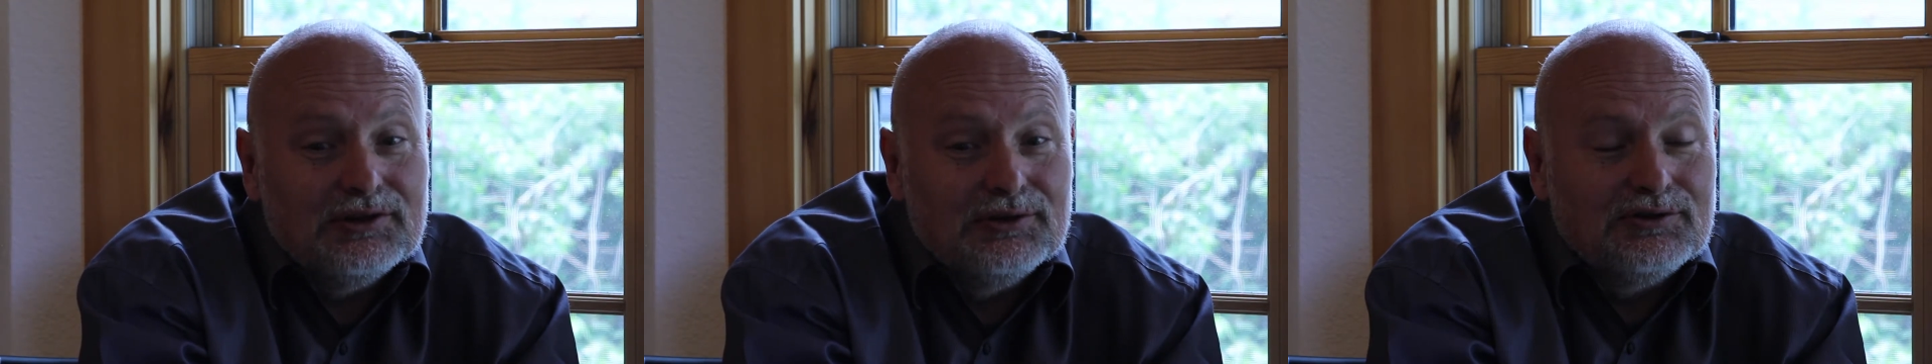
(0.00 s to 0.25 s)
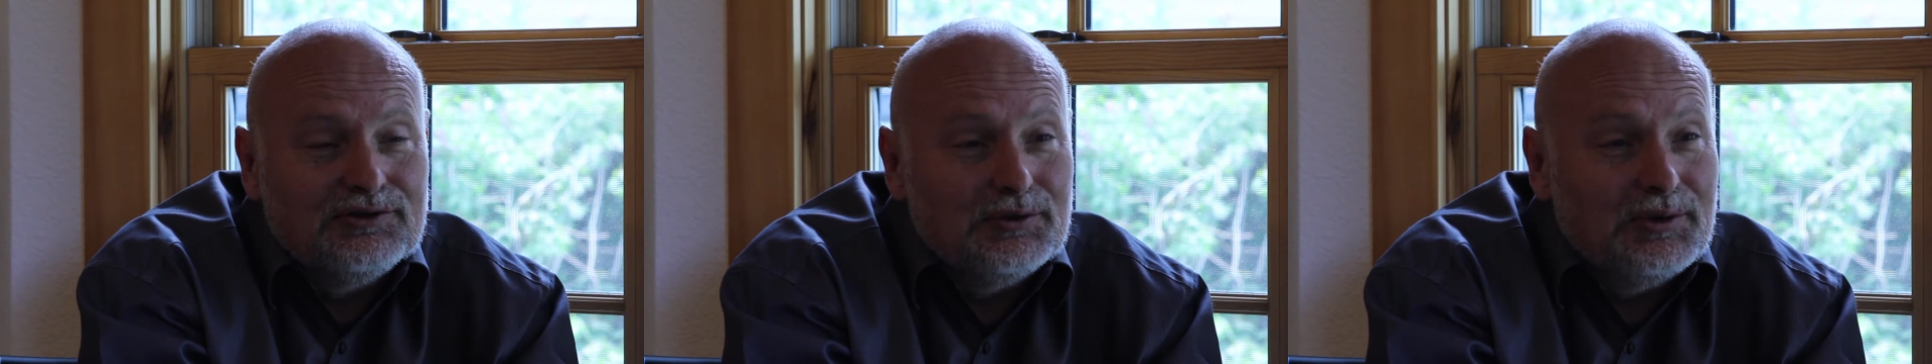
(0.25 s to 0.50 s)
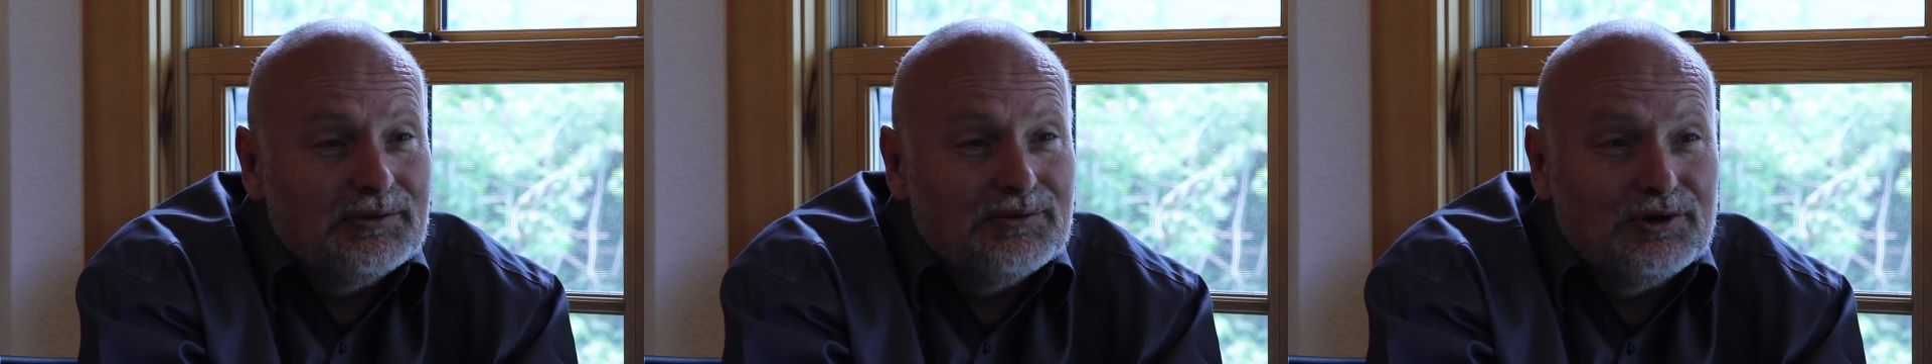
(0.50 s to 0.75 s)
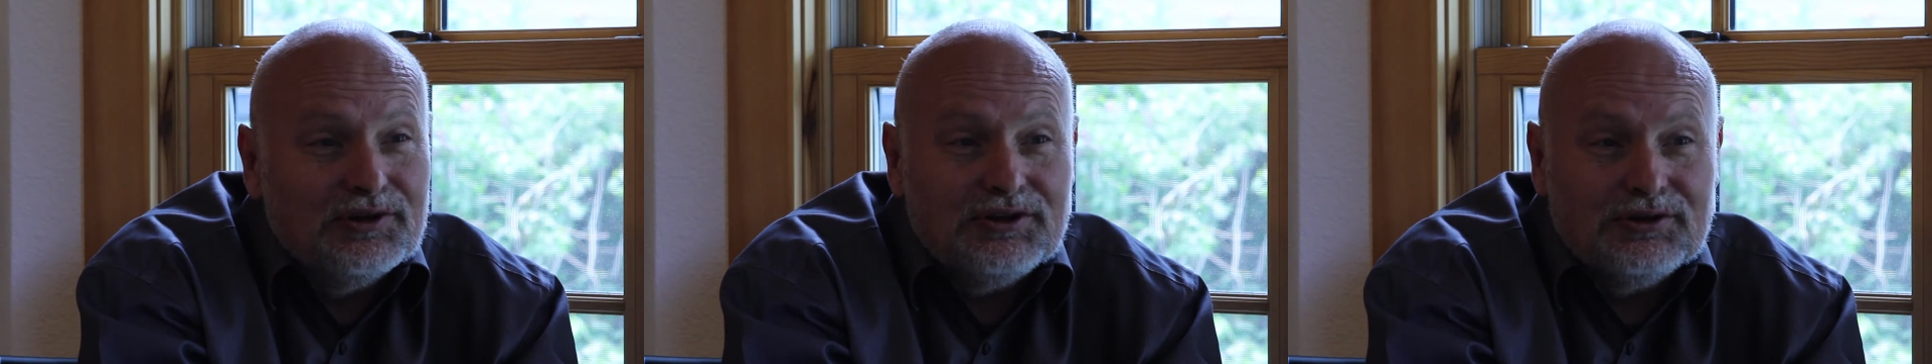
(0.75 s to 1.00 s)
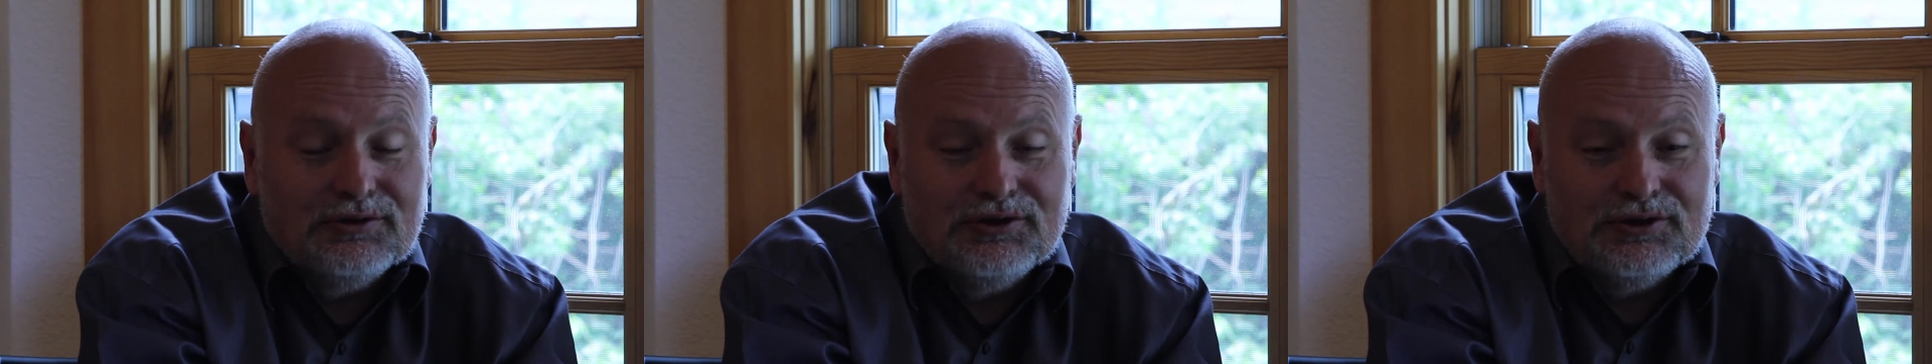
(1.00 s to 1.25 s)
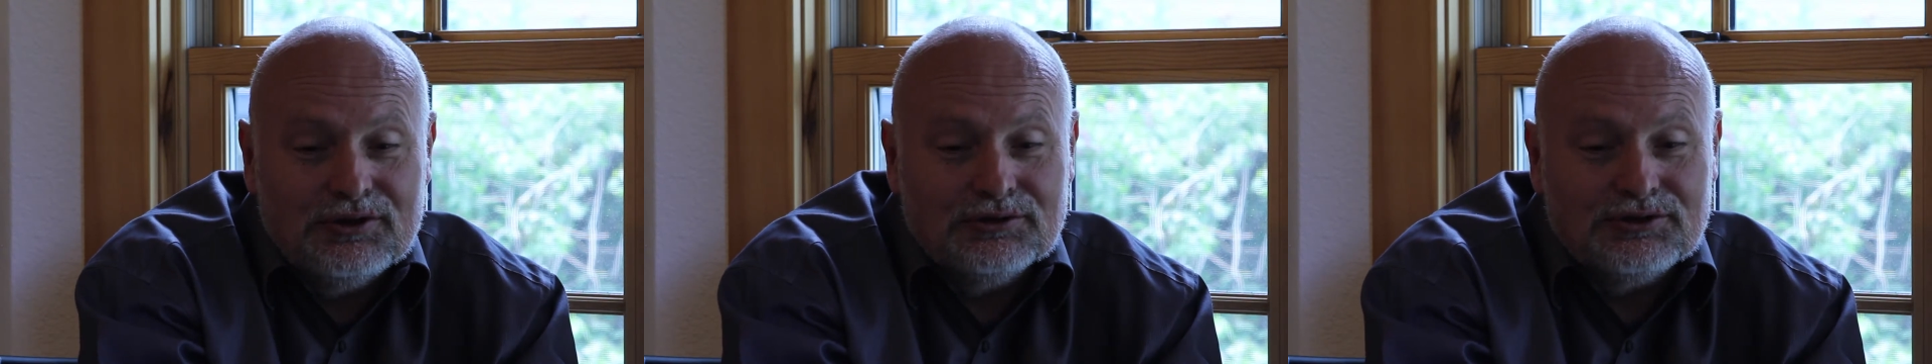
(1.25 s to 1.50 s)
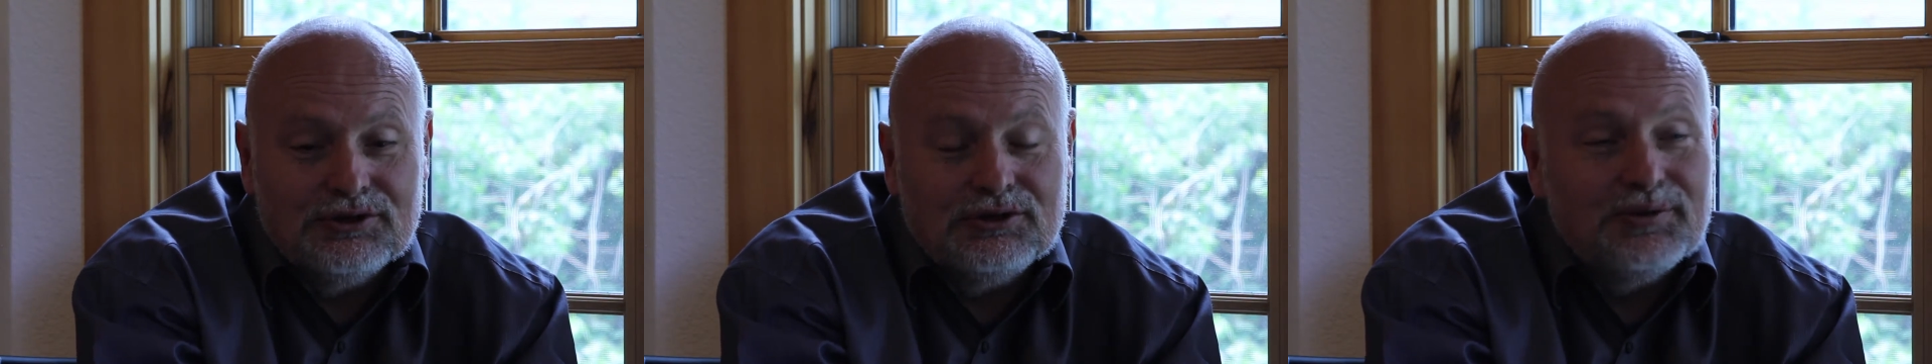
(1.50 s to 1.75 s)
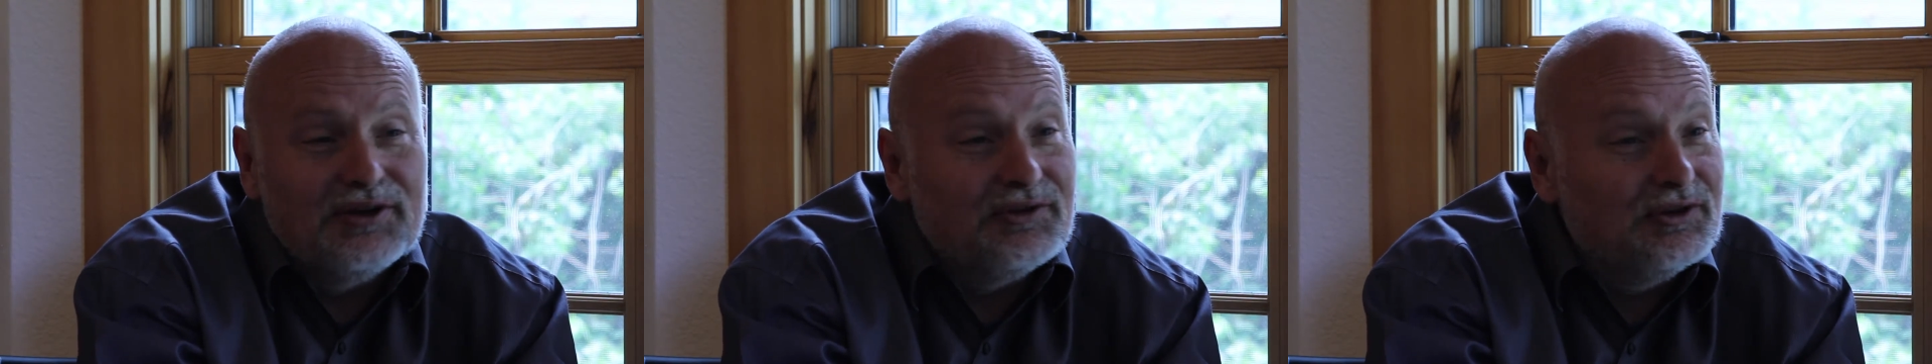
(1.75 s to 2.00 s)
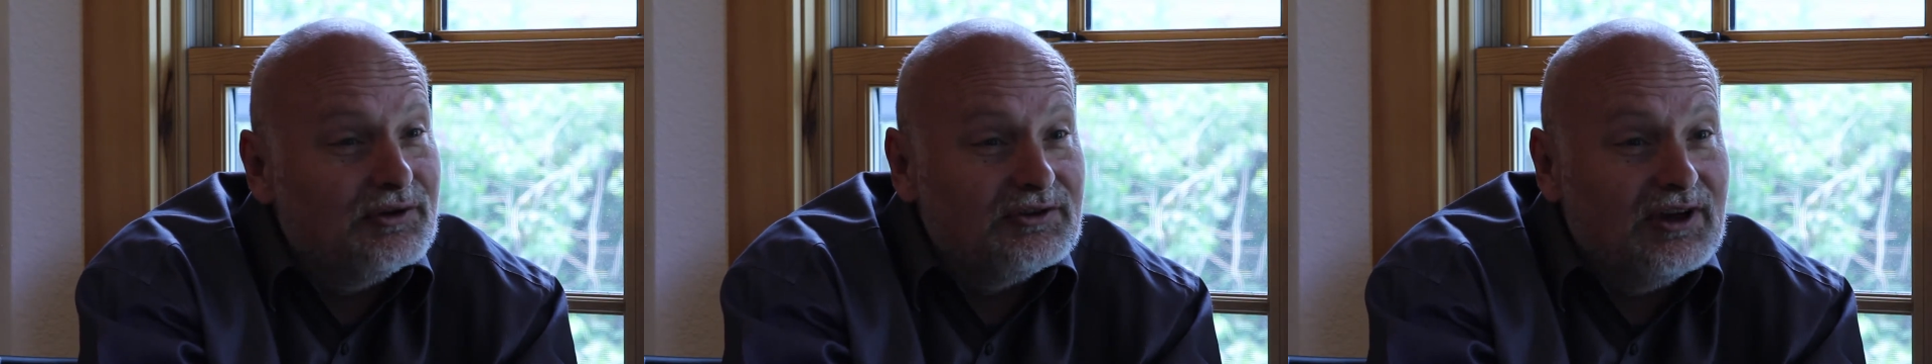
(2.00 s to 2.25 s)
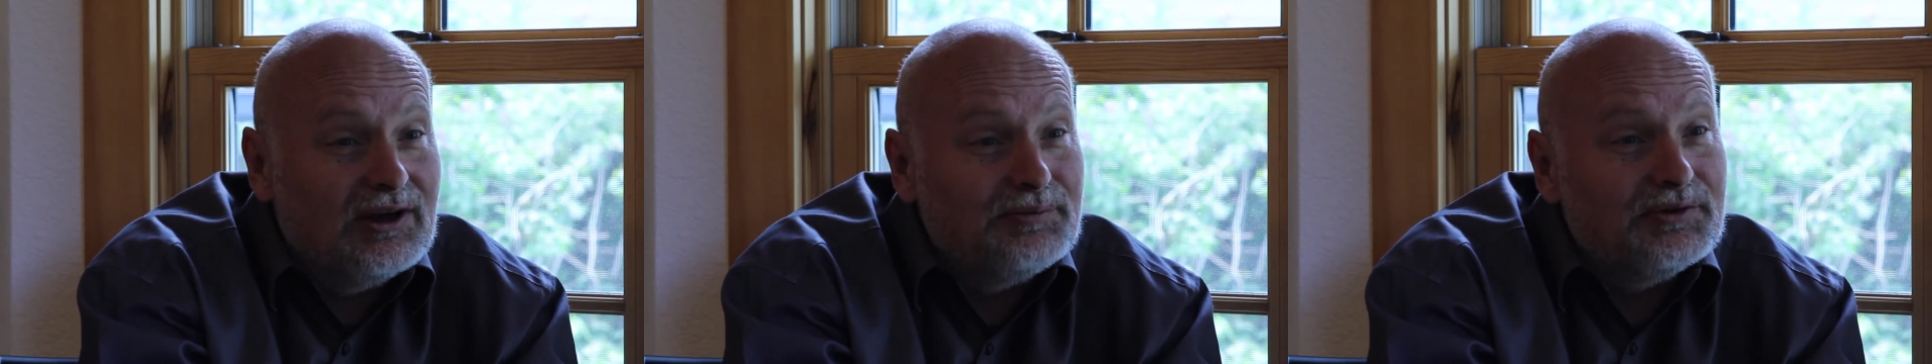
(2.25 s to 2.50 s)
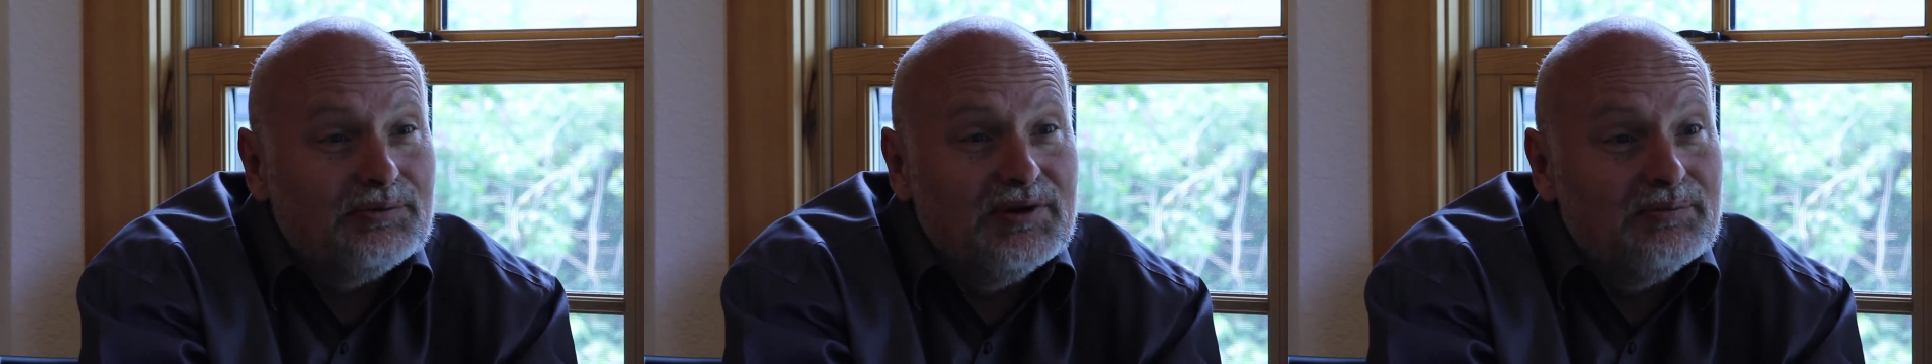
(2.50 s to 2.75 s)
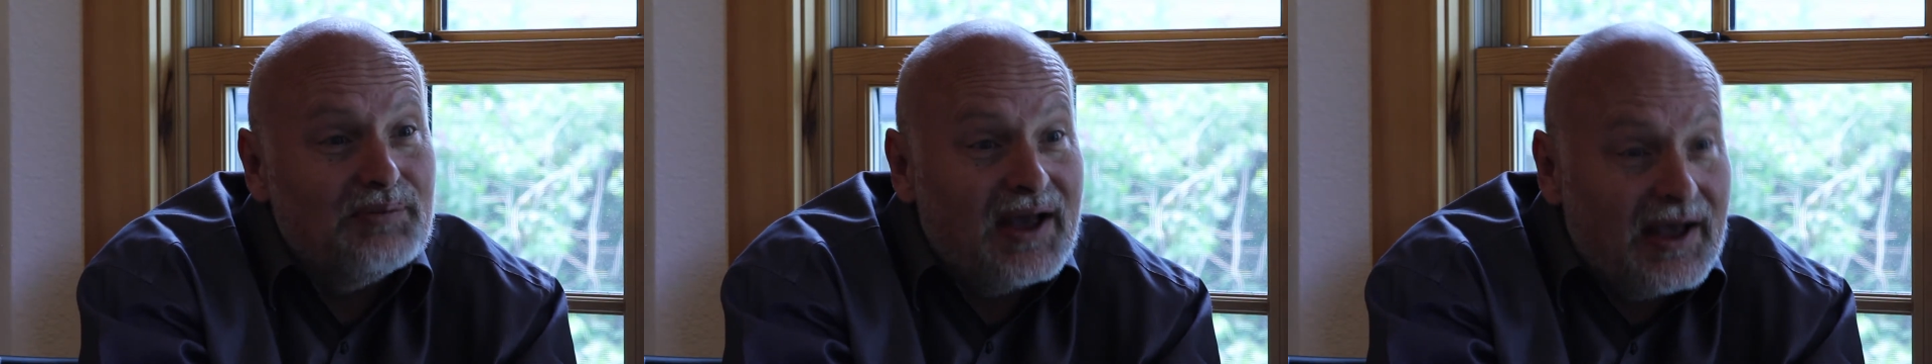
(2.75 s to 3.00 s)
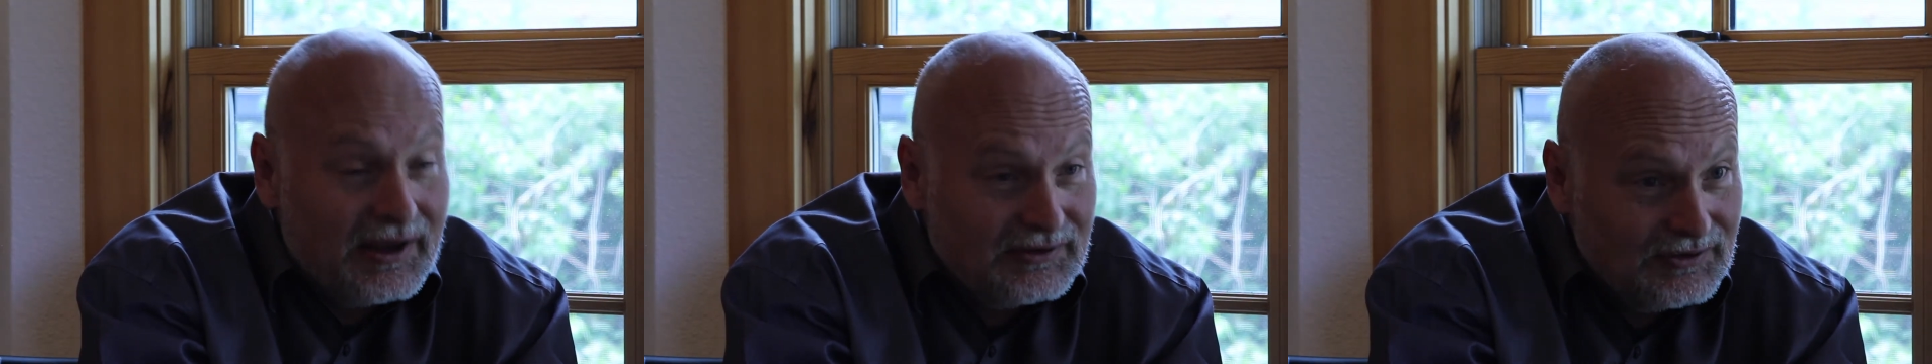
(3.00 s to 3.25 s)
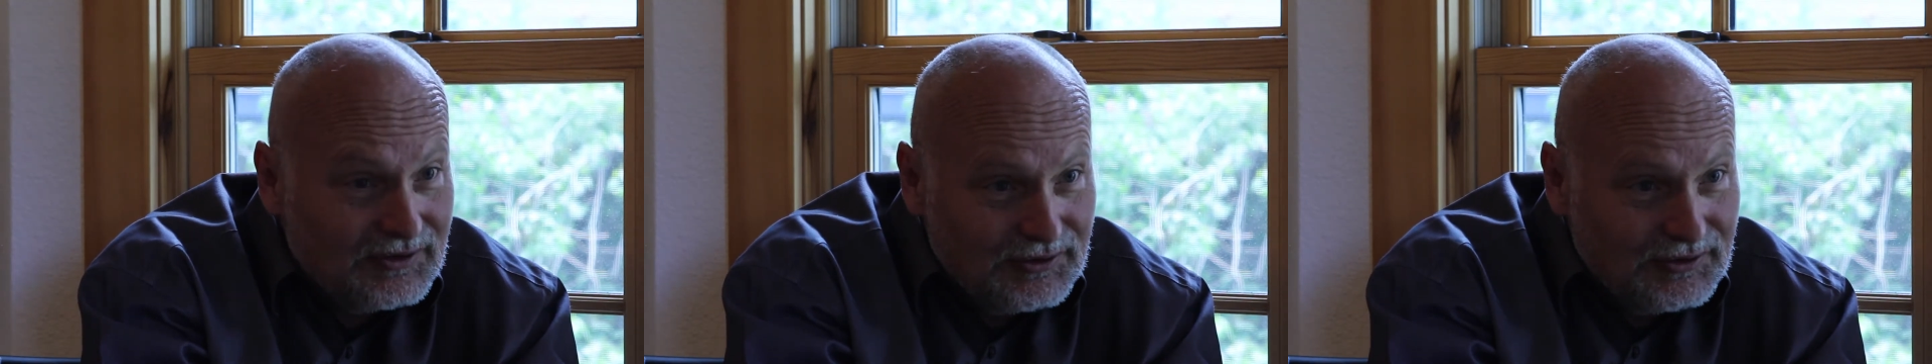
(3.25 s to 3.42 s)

you look for one molecule, you don't know whether your sample's been bad,